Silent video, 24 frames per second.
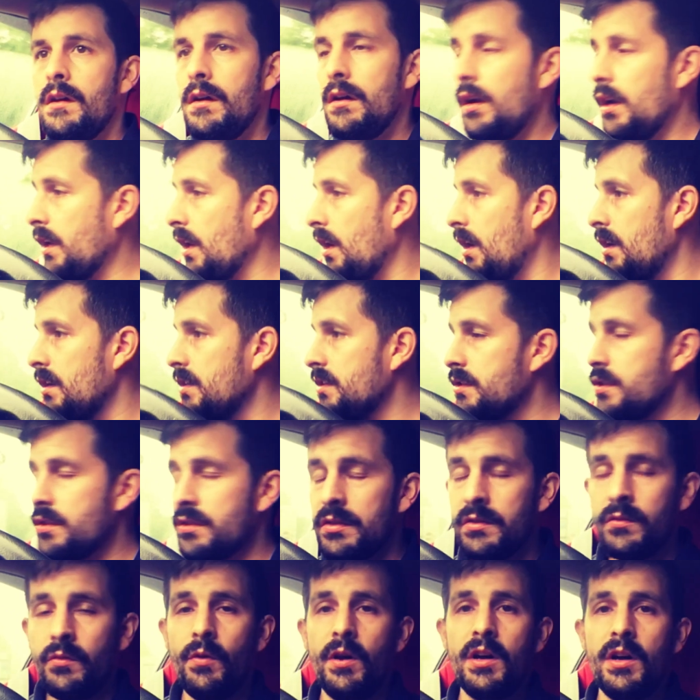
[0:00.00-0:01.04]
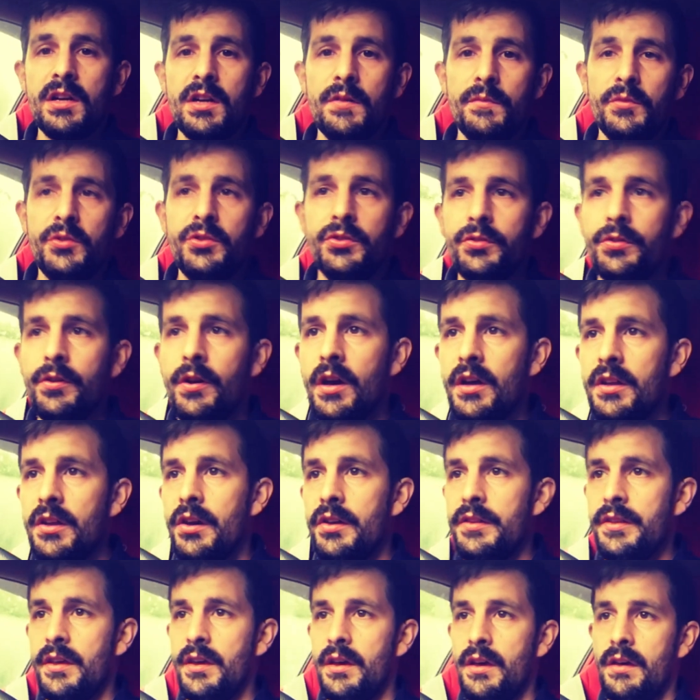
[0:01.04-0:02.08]
Hi guys, welcome to
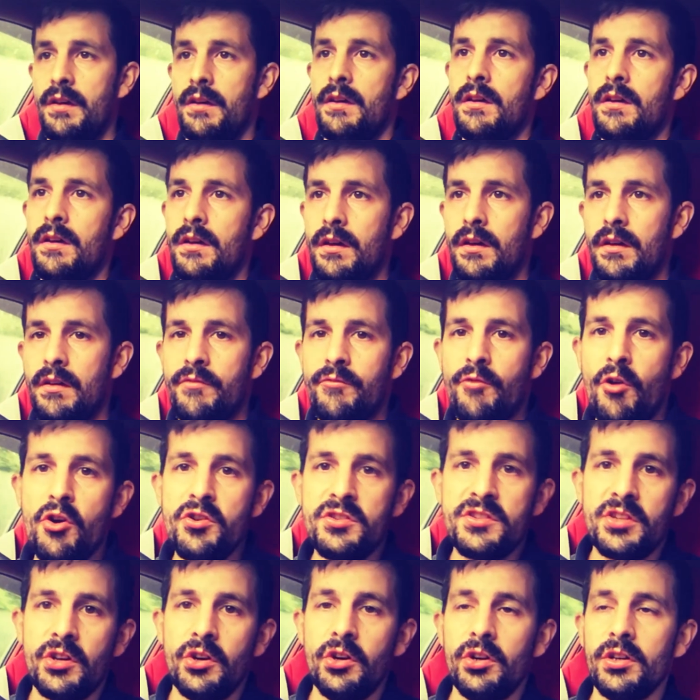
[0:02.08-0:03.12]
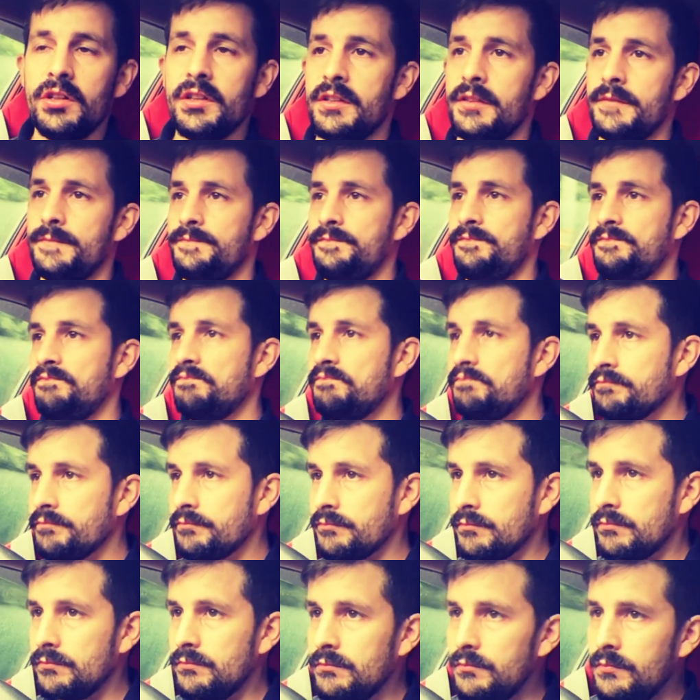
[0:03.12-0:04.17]
another road talk.
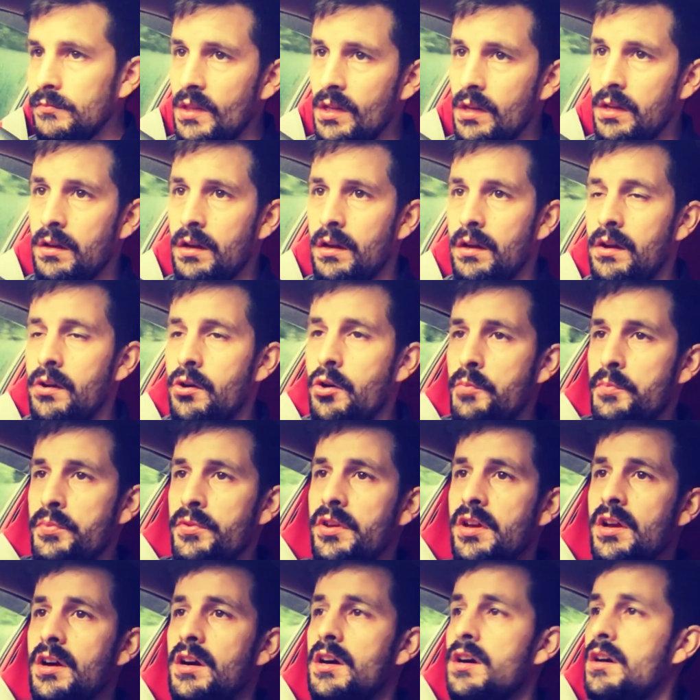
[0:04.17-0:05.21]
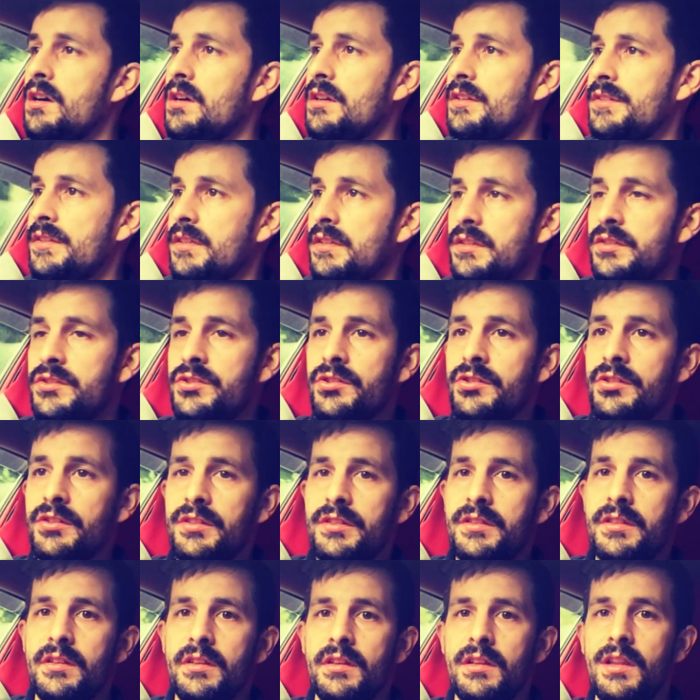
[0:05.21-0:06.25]
Hope you guys
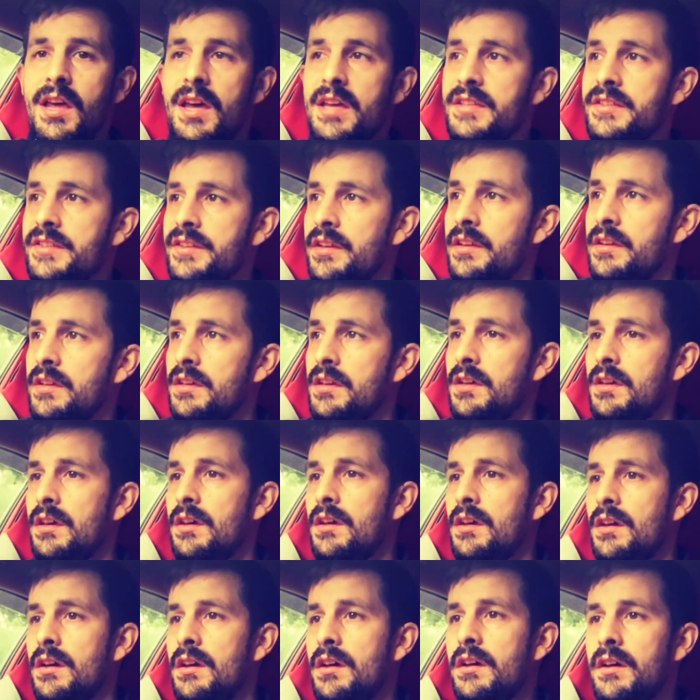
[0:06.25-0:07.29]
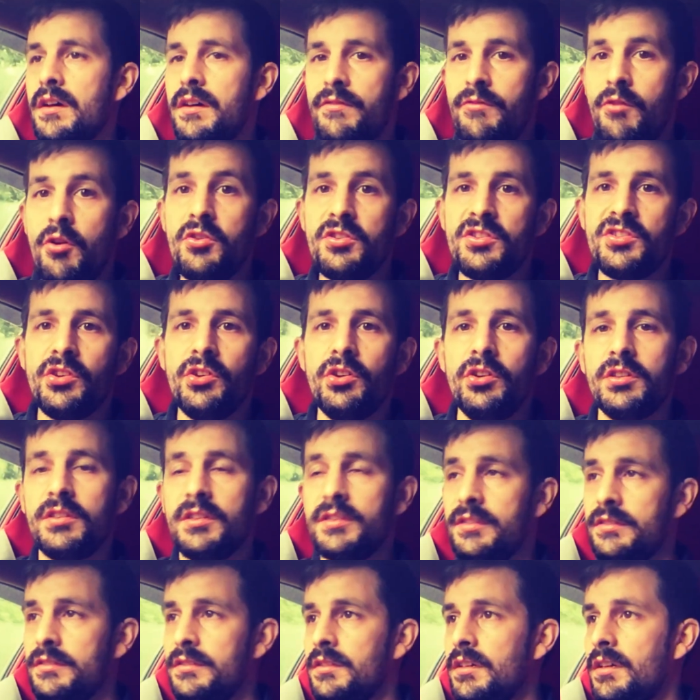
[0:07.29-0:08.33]
enjoyed the last road talk.
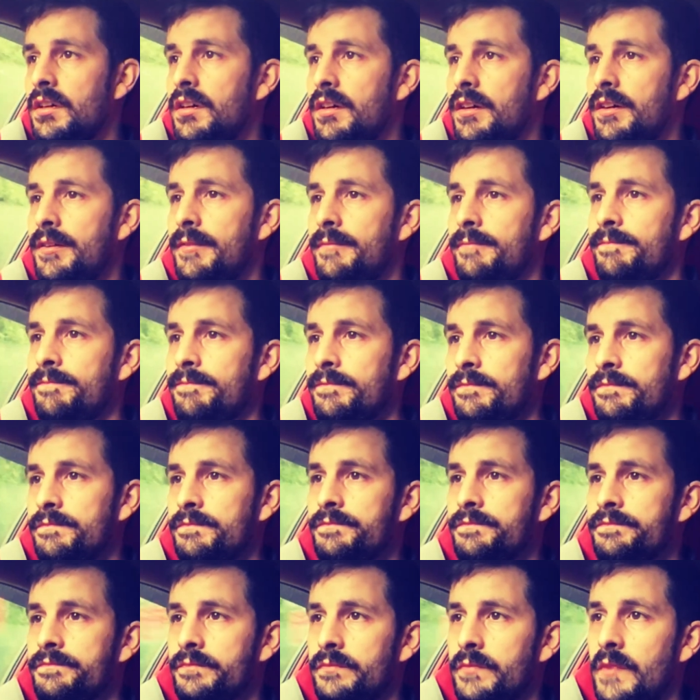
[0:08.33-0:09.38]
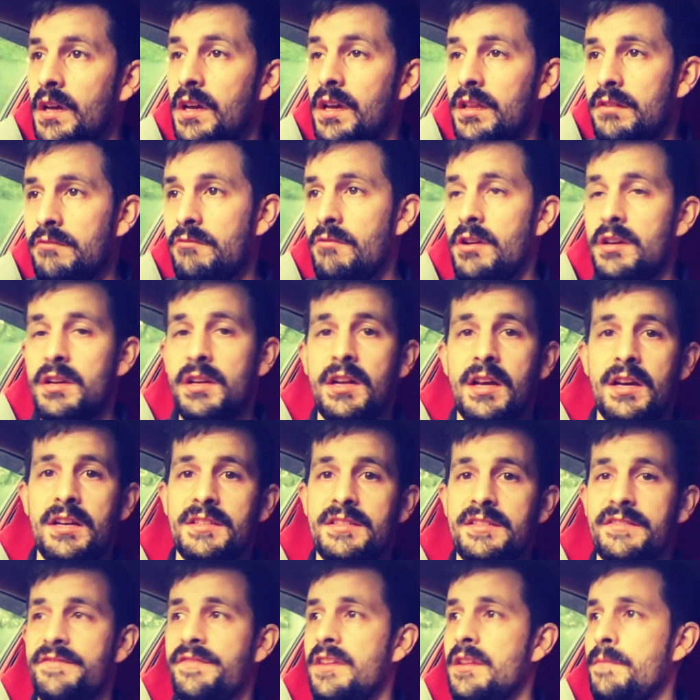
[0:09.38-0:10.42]
I had quite a
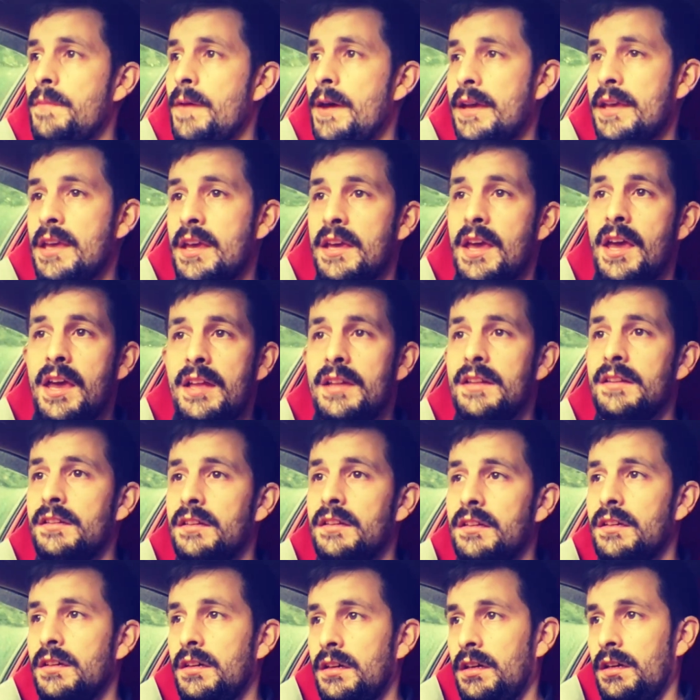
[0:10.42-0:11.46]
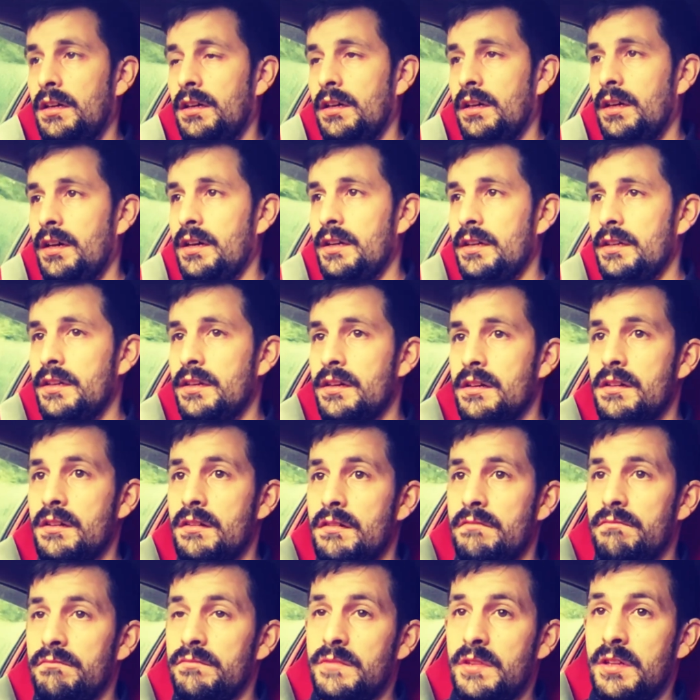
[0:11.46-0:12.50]
nice feedback again, and
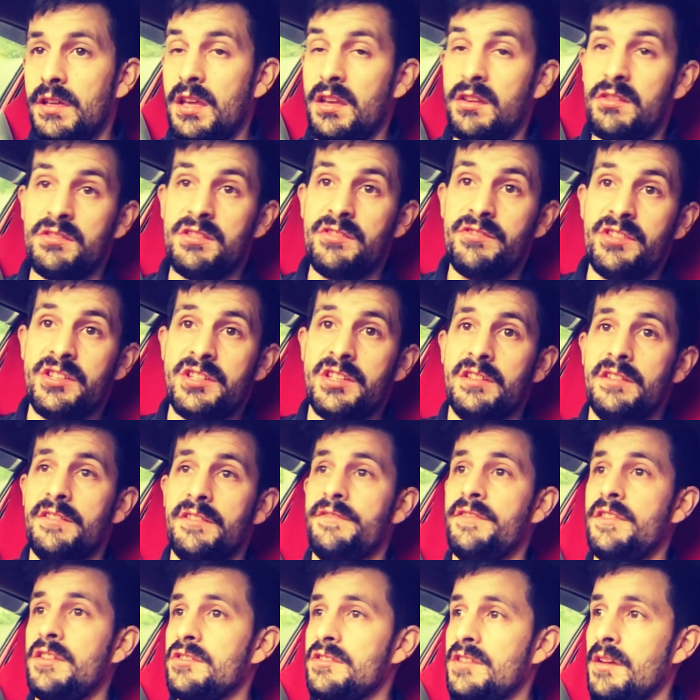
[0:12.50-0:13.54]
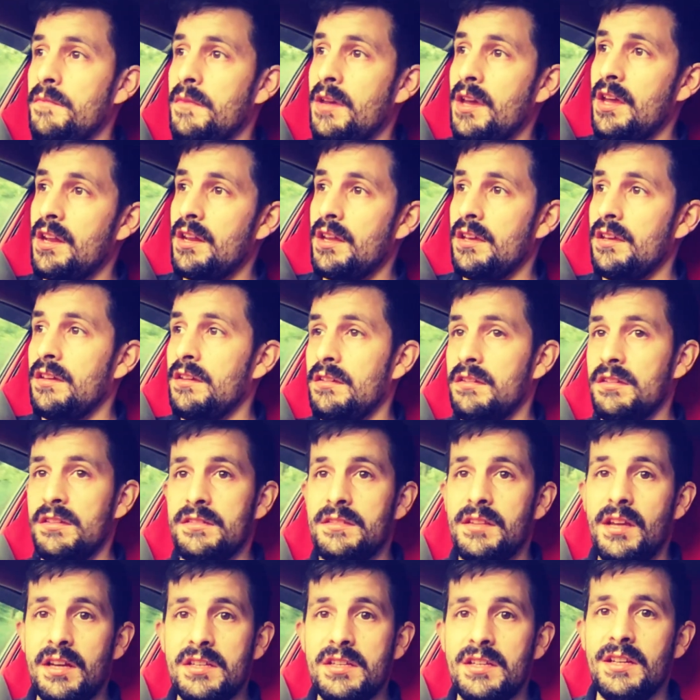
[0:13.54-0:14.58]
taking into consideration the views I'm getting
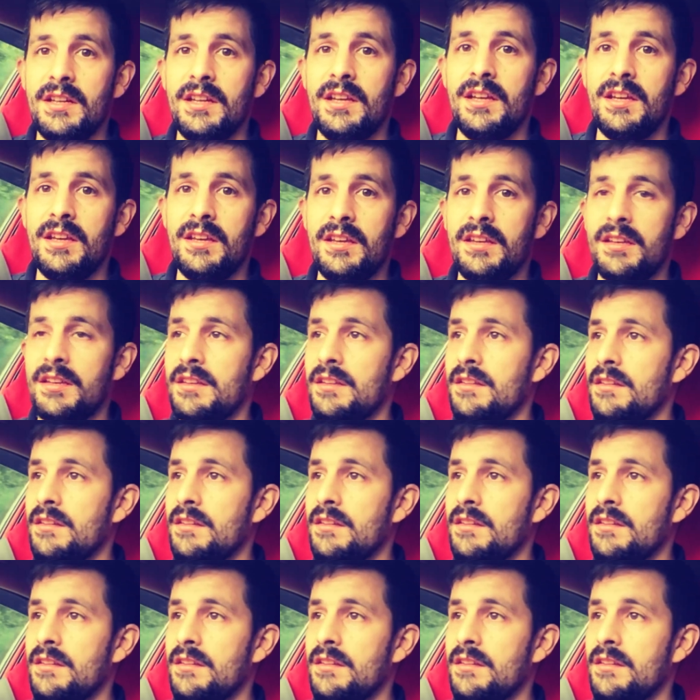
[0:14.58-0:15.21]
is actually